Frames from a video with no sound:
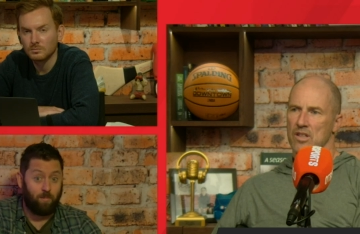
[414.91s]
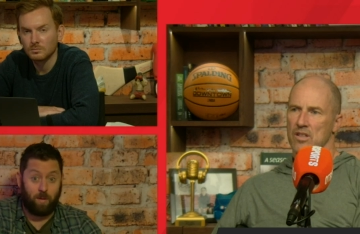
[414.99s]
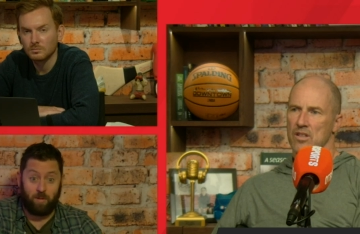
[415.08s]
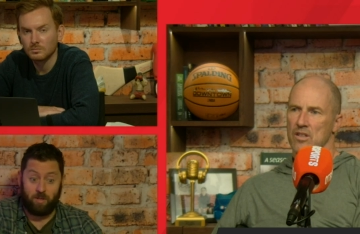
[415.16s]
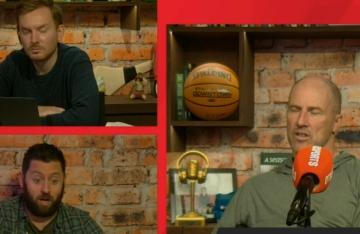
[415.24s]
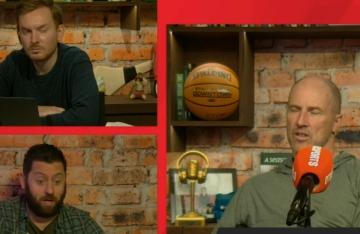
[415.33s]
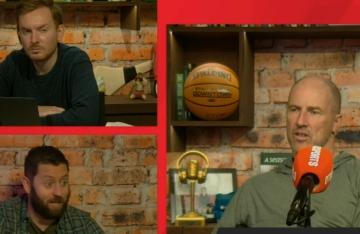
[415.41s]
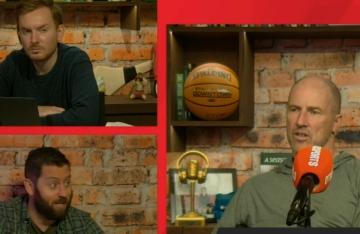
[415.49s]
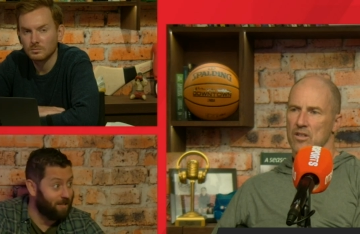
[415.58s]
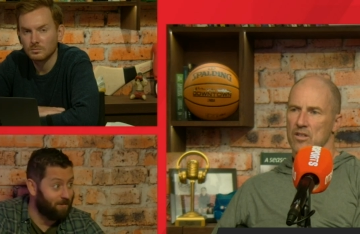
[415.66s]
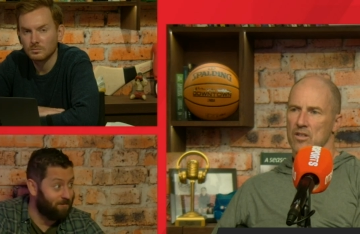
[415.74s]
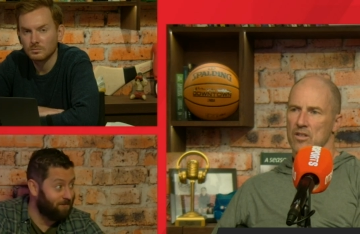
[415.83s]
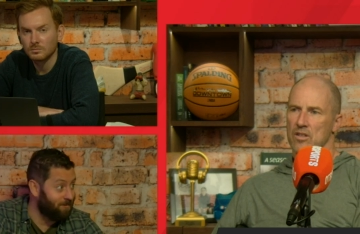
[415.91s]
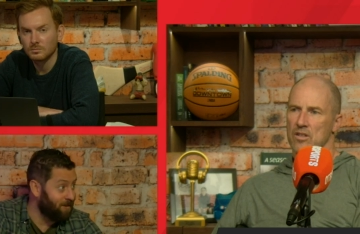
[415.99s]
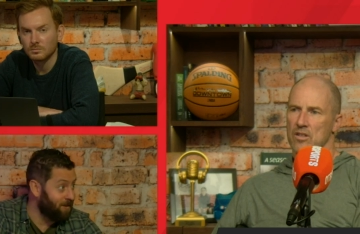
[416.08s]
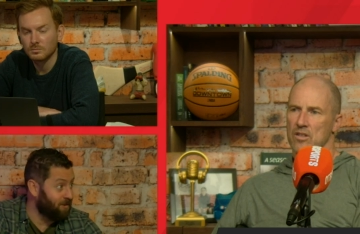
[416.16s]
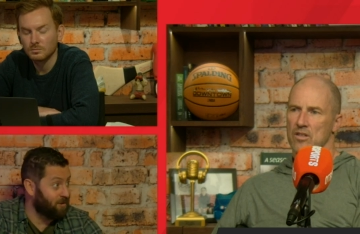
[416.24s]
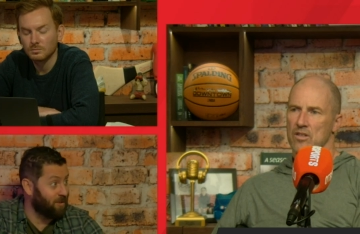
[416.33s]
Speaker 1: Maybe John Egan, if
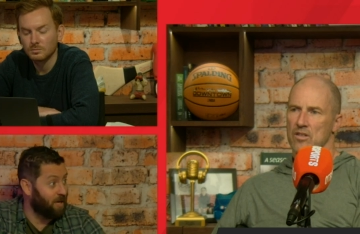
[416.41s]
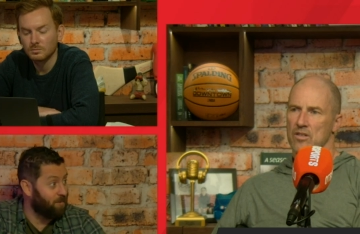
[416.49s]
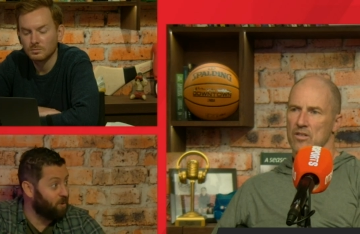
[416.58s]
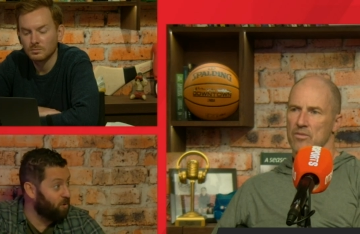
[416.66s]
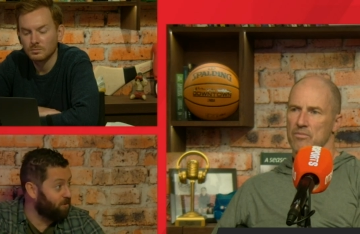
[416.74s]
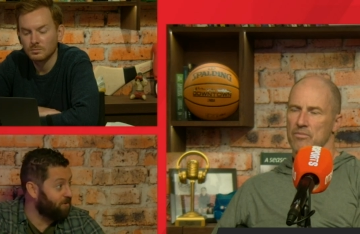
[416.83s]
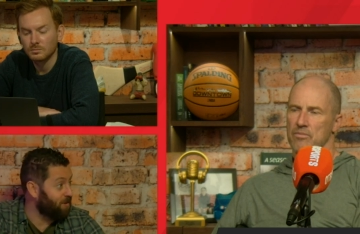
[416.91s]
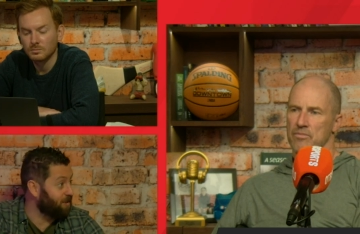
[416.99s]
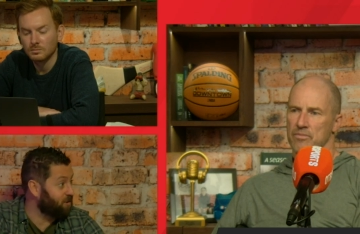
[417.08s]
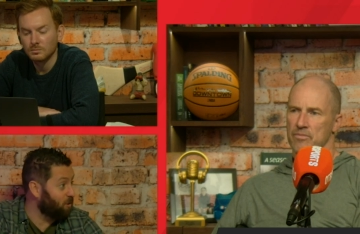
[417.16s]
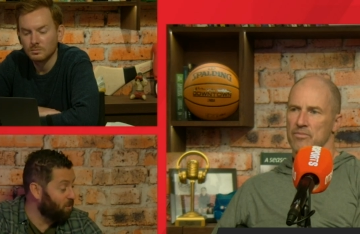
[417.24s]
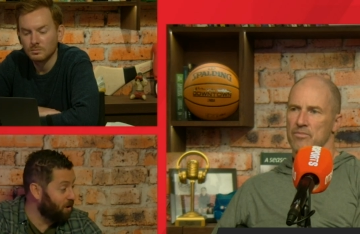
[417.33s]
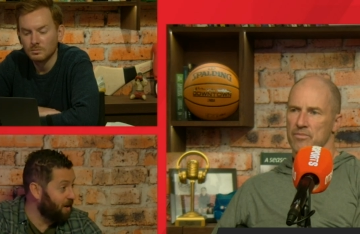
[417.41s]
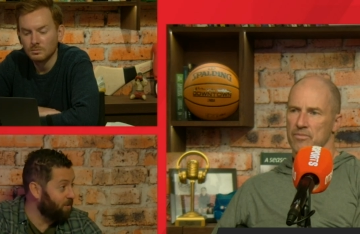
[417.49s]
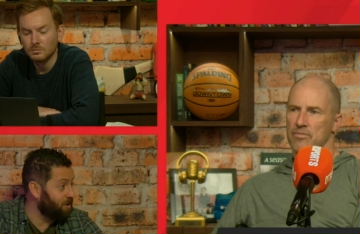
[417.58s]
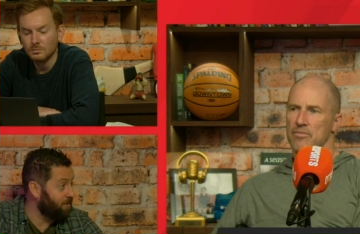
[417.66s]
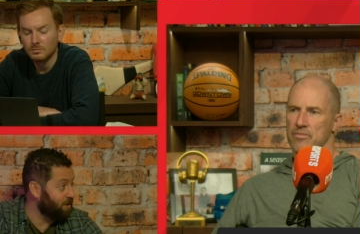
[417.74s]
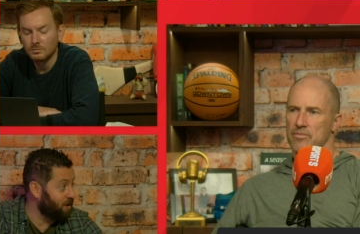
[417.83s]
doesn't get a move or if things don't work out
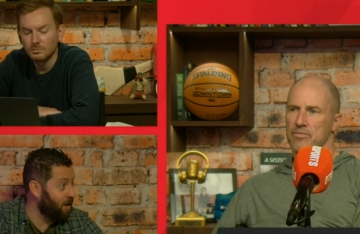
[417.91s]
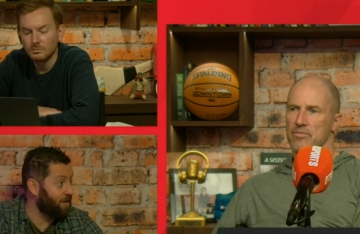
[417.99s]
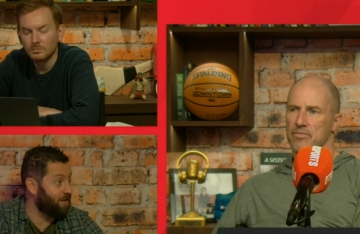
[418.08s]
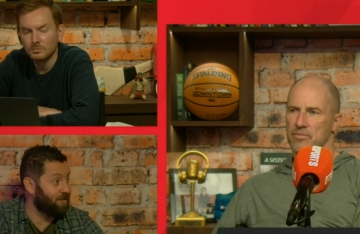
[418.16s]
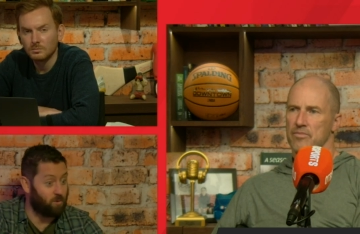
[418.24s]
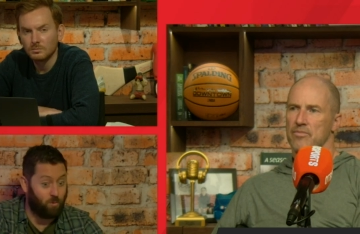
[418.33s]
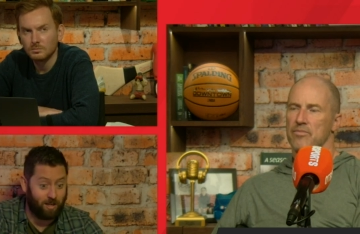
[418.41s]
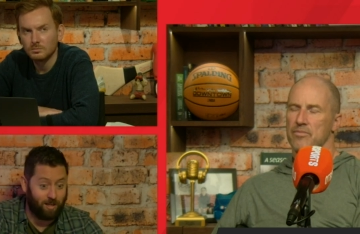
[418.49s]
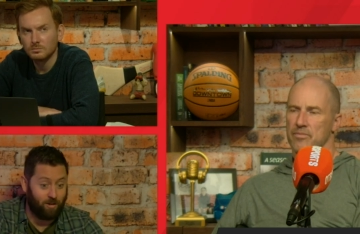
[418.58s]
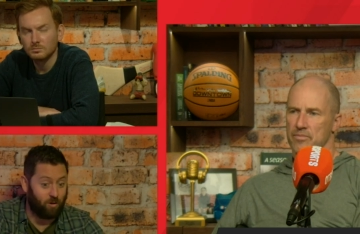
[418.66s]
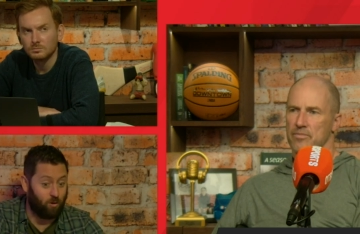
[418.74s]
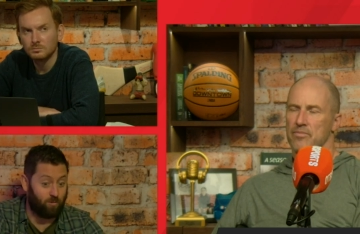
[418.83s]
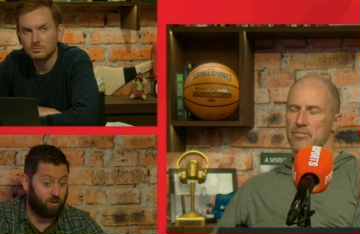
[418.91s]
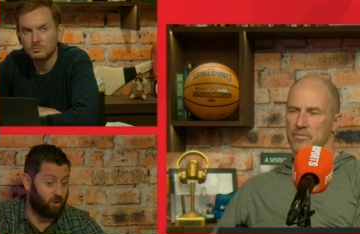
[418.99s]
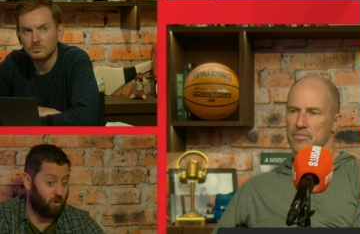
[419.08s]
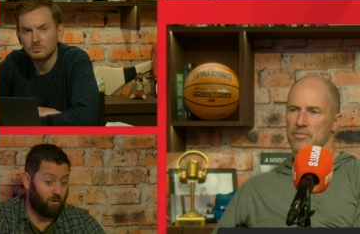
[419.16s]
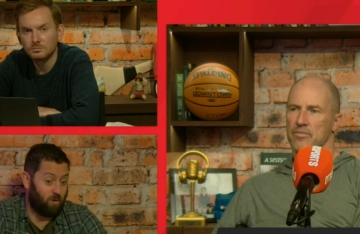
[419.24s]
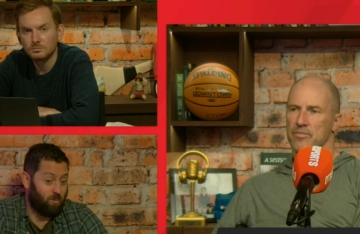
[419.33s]
with Sheffield United, is quickly looking over
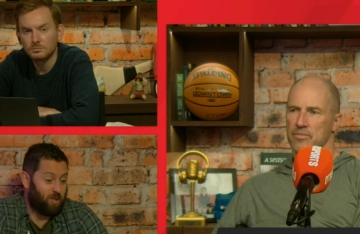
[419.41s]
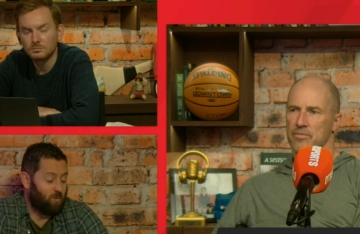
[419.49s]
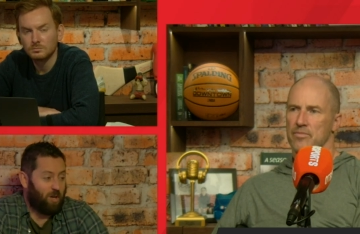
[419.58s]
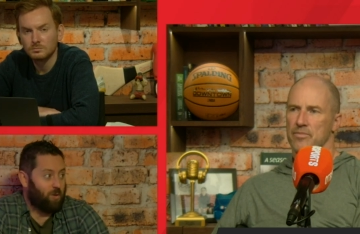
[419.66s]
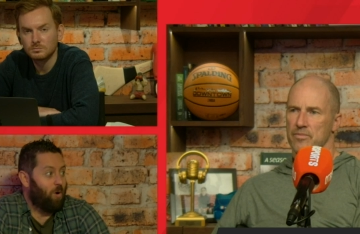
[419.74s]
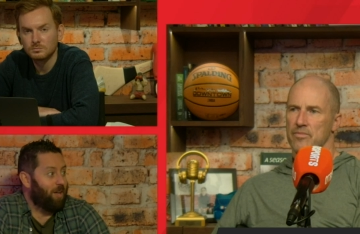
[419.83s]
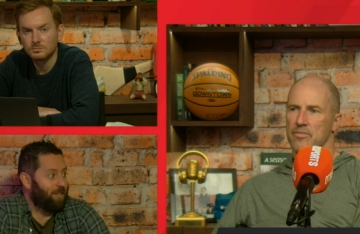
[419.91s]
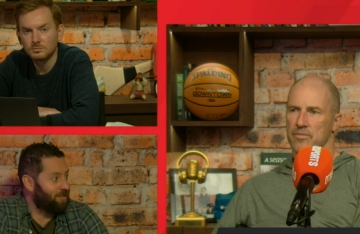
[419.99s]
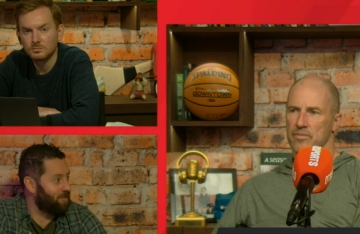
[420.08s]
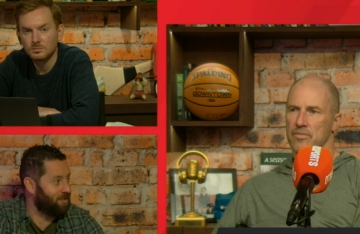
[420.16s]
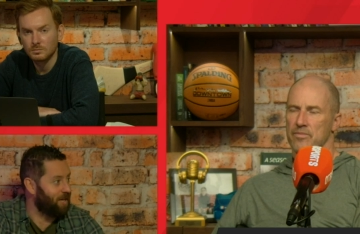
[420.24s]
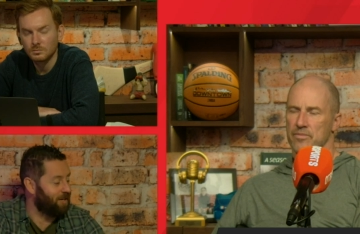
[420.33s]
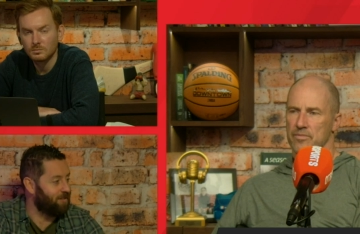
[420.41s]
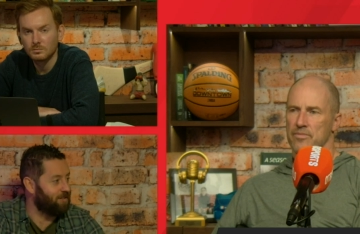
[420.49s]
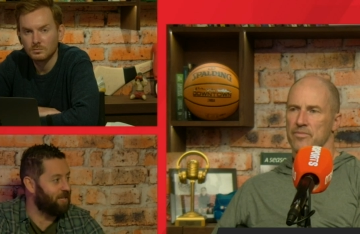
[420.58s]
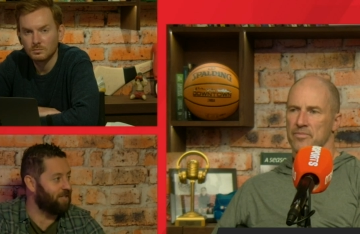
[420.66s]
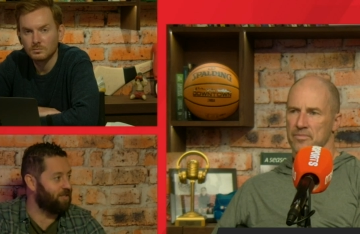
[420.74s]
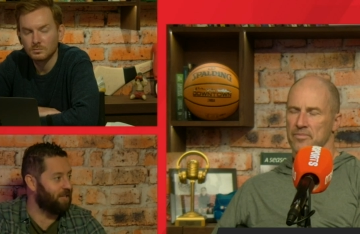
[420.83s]
shoulder, which is what you want, as you said,
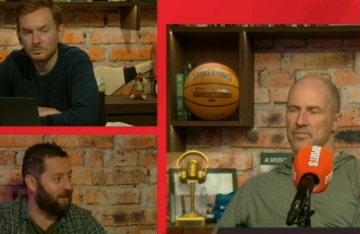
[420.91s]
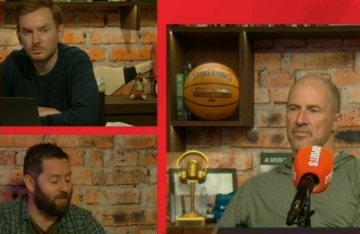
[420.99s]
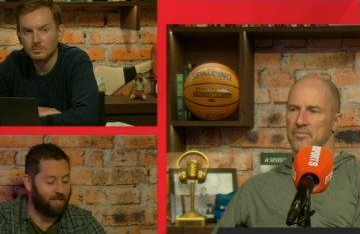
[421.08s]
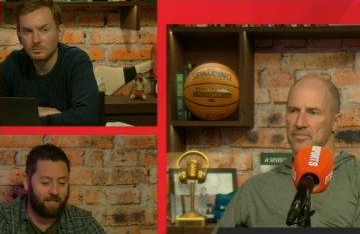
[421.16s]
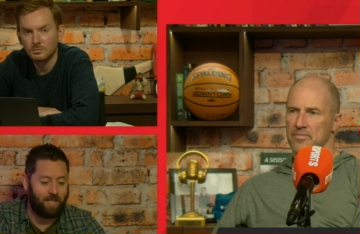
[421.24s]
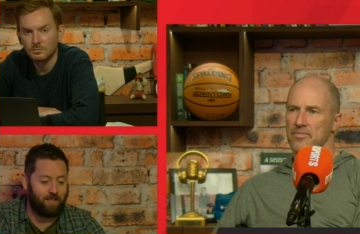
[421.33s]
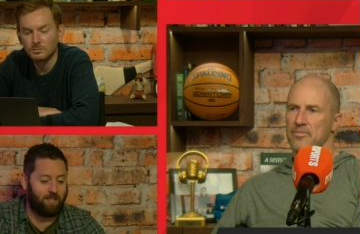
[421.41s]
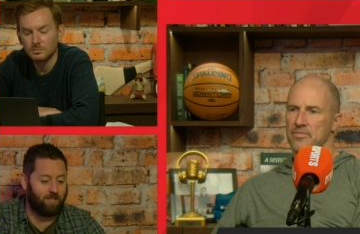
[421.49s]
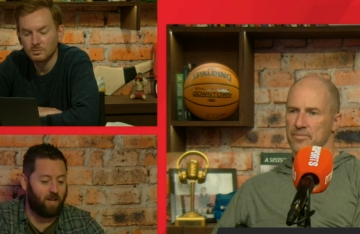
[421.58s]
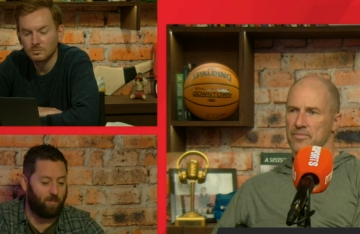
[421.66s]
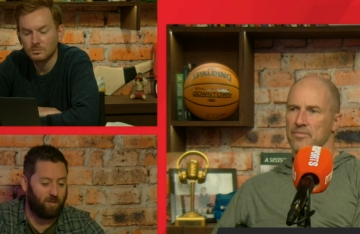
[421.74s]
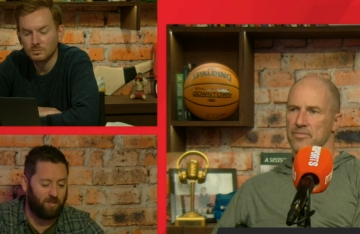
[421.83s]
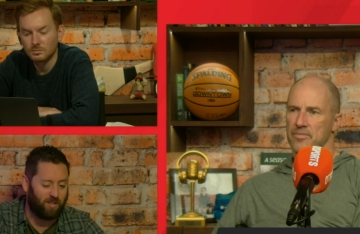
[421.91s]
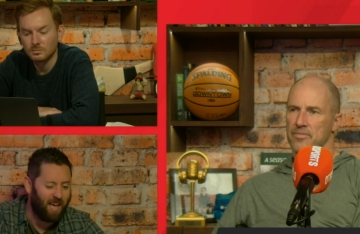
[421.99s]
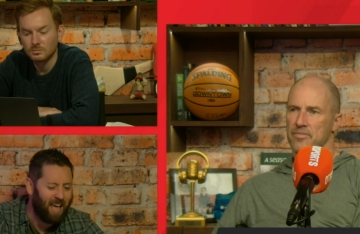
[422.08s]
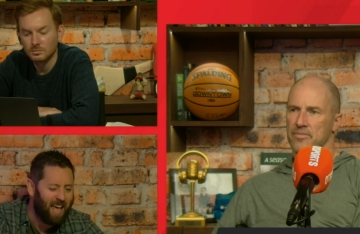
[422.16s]
international level. You need these options.